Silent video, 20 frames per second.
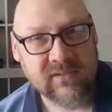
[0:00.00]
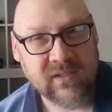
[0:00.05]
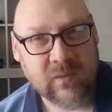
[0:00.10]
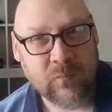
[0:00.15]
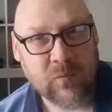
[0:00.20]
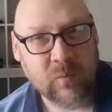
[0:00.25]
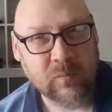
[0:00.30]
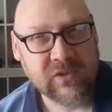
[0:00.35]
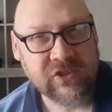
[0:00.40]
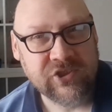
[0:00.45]
I'll
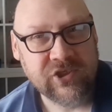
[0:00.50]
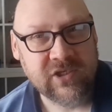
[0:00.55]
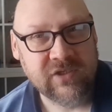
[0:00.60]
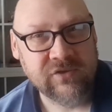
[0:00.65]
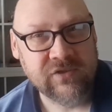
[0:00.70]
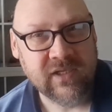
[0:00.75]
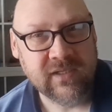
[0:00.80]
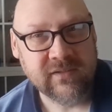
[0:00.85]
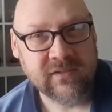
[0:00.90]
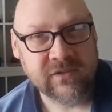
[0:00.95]
probably
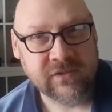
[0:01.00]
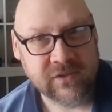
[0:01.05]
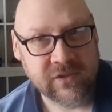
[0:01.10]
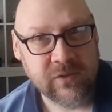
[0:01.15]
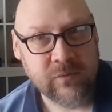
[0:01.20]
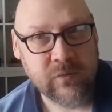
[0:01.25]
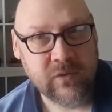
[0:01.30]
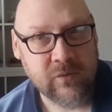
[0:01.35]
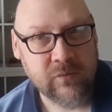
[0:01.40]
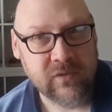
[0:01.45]
change that to
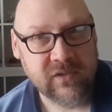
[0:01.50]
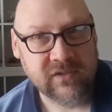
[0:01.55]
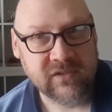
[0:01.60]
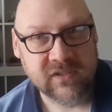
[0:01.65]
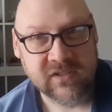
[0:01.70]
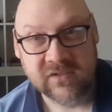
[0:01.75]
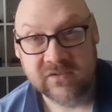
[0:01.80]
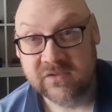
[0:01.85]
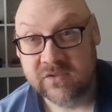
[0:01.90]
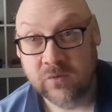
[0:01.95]
2 units
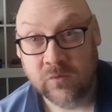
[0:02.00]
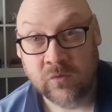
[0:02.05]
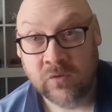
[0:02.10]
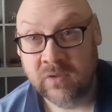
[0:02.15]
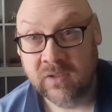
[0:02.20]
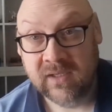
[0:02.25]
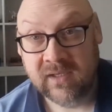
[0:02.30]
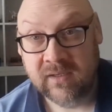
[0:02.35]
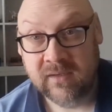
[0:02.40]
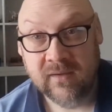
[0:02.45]
because they're
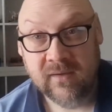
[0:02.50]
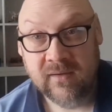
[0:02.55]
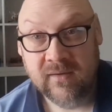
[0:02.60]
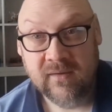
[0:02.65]
only